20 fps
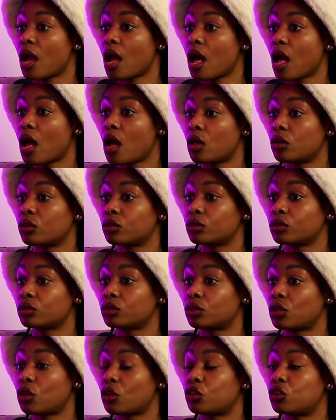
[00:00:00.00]
I'll
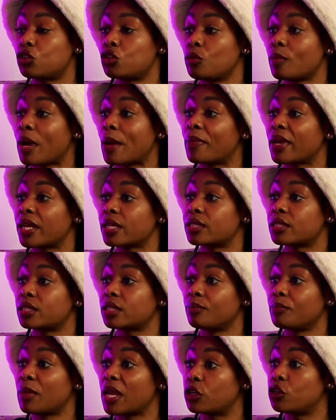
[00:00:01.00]
do my best
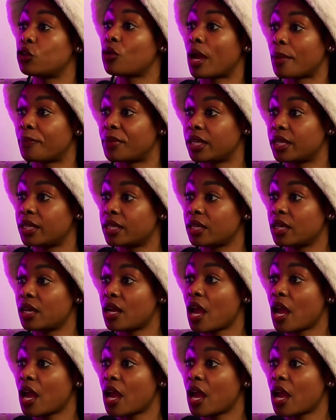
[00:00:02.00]
to make you happy